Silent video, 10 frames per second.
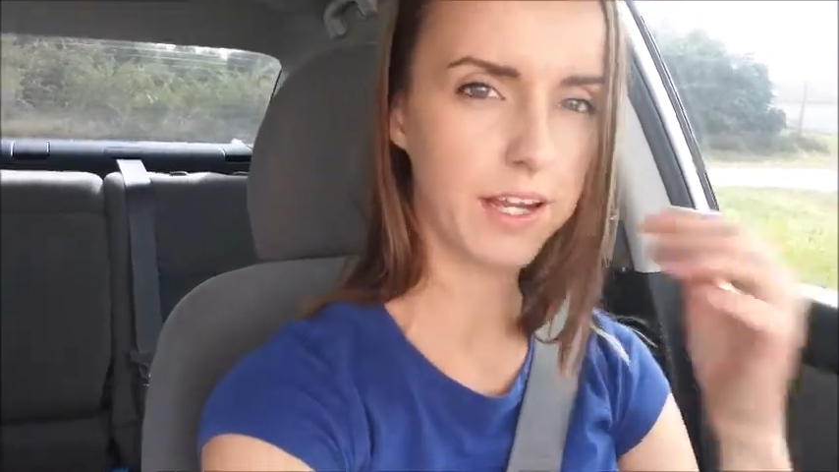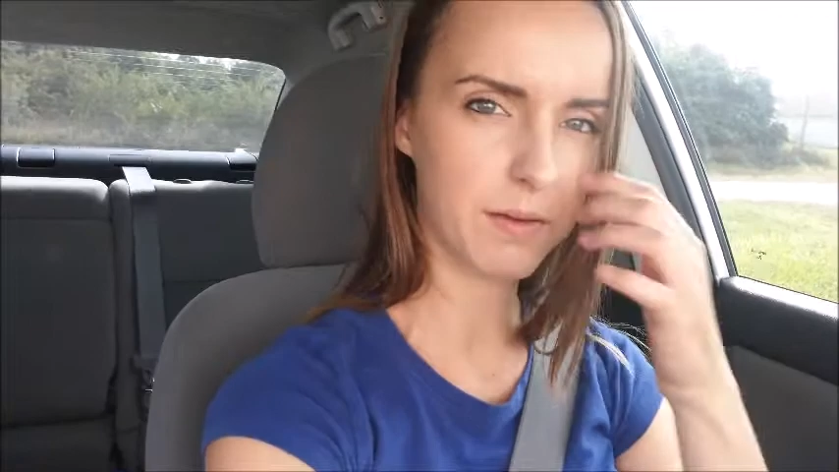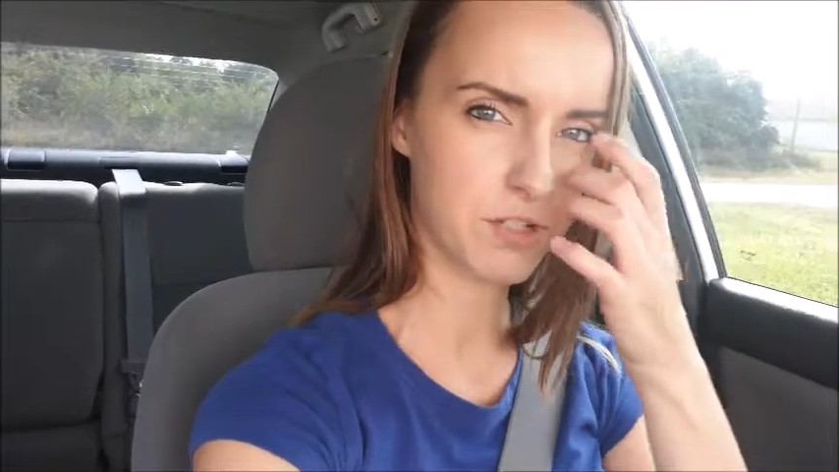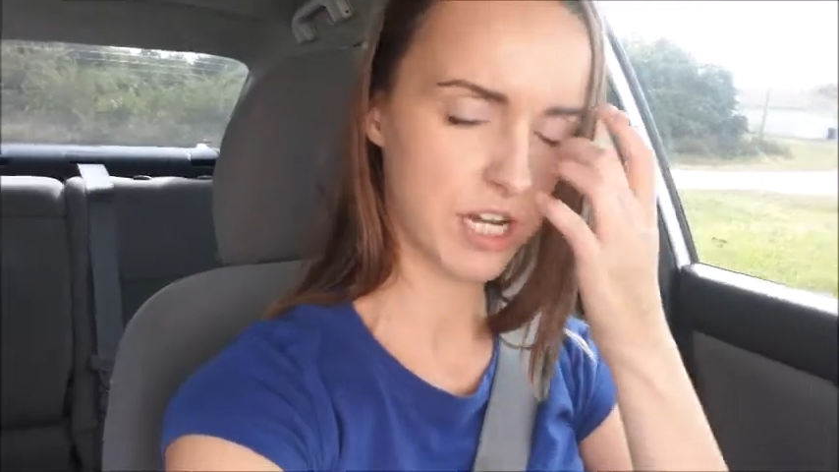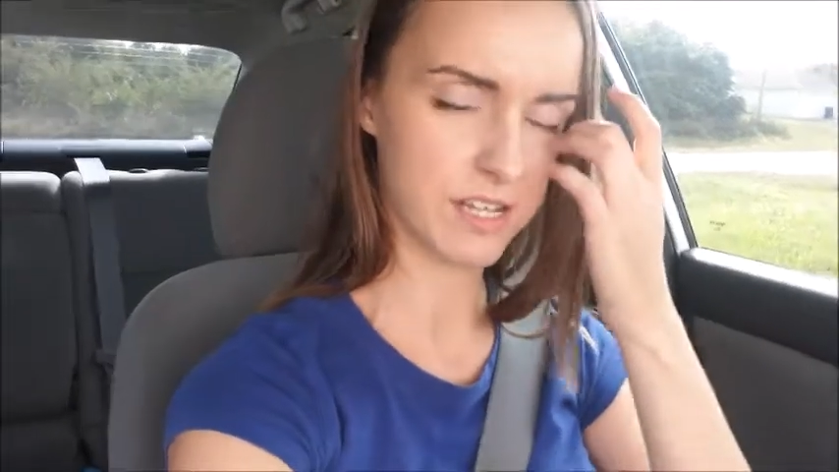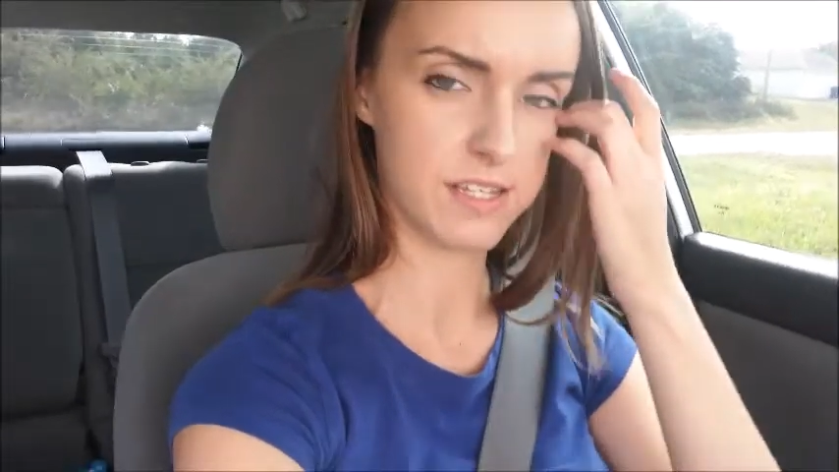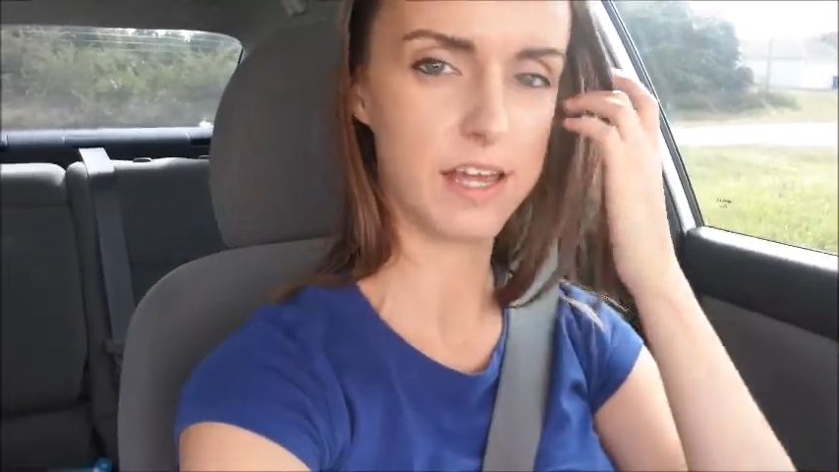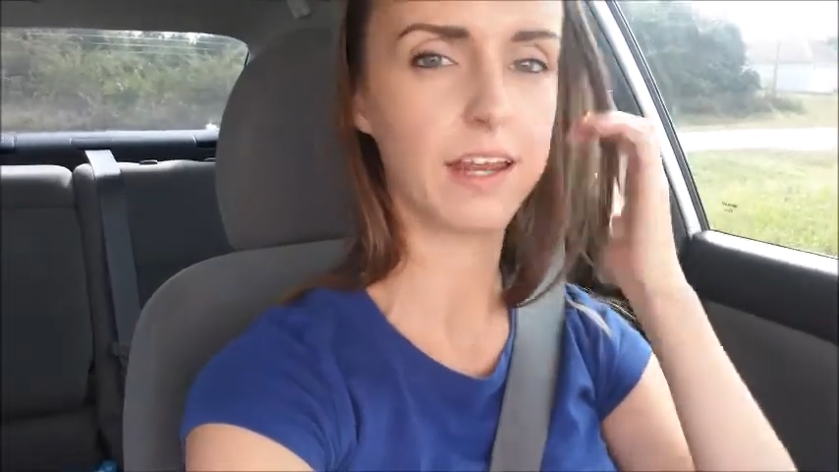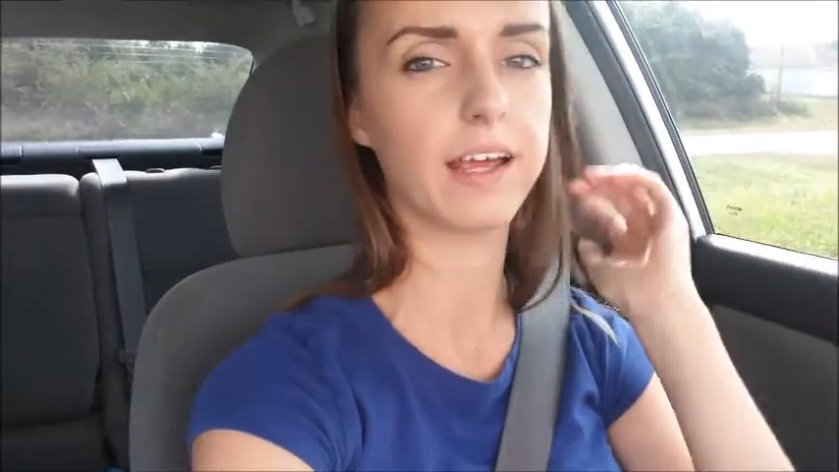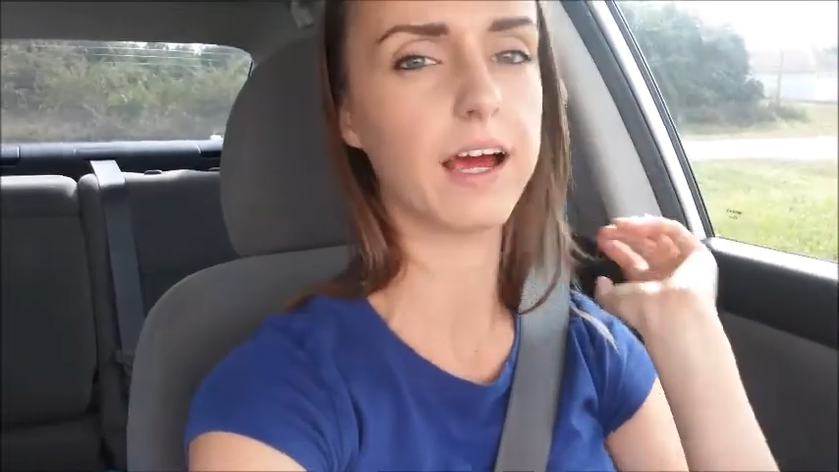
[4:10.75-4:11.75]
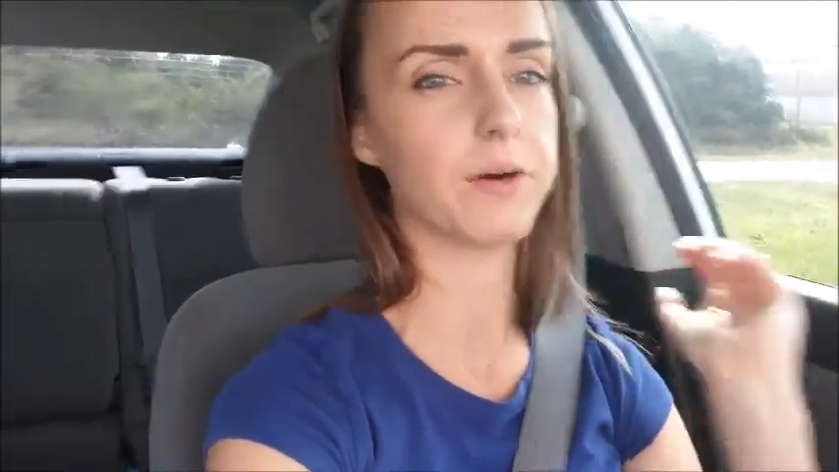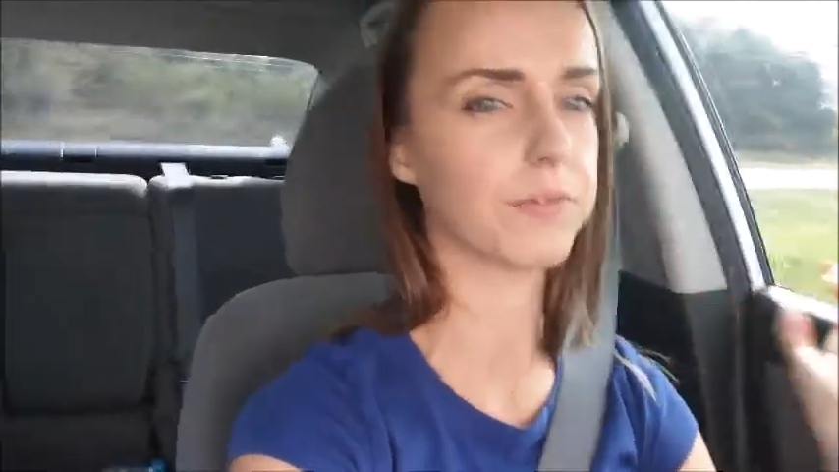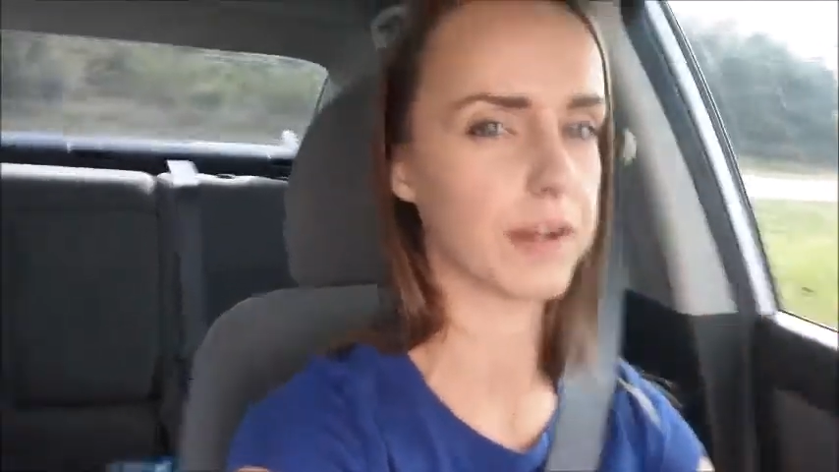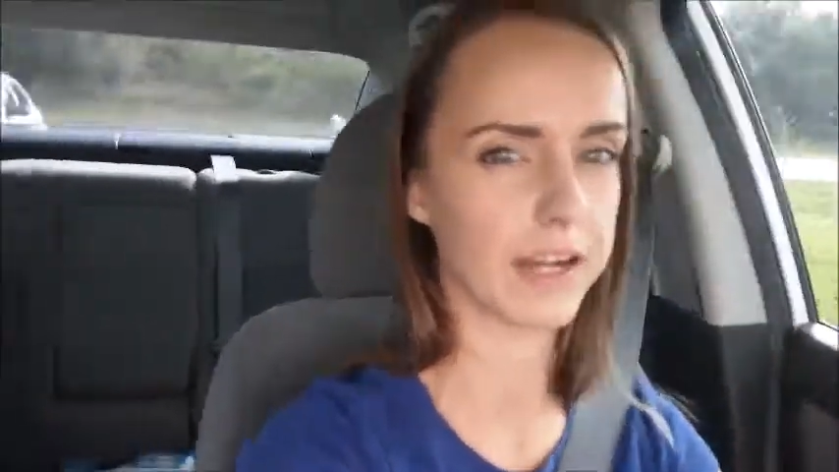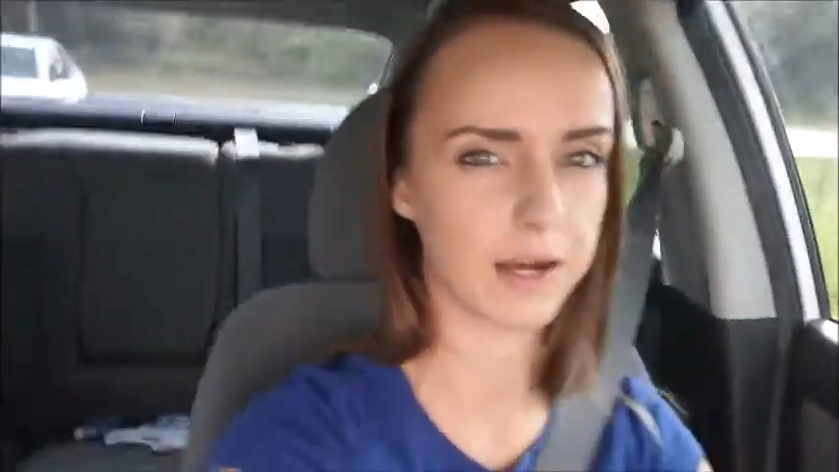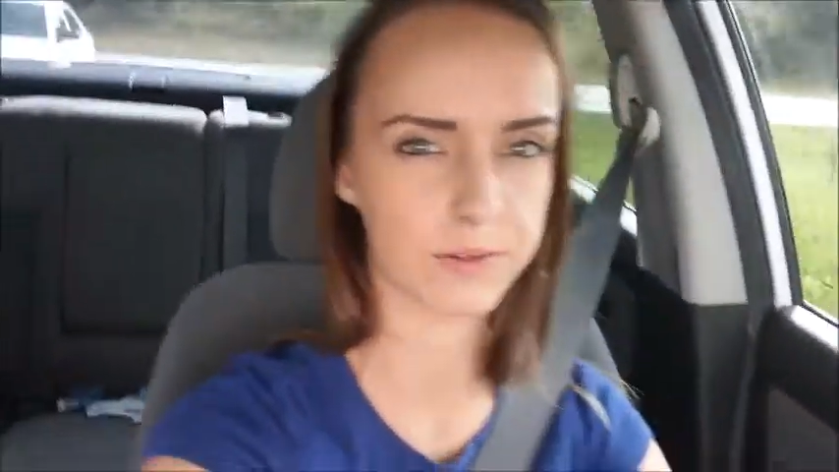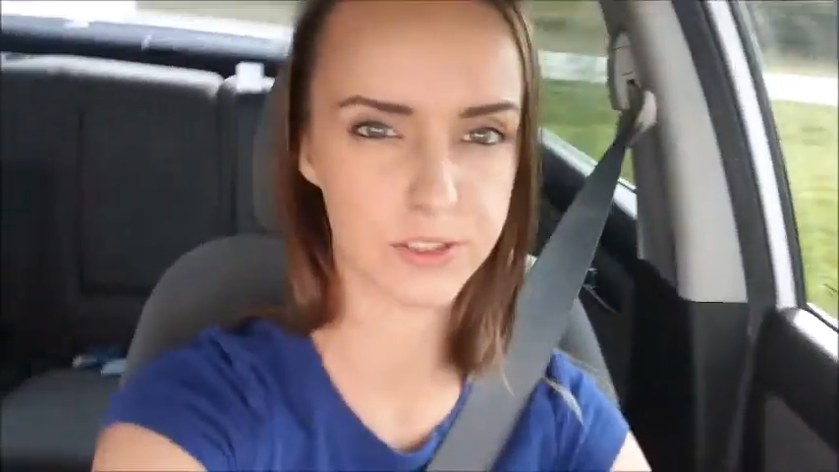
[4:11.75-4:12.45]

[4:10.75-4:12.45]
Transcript: and I'm just heading out right now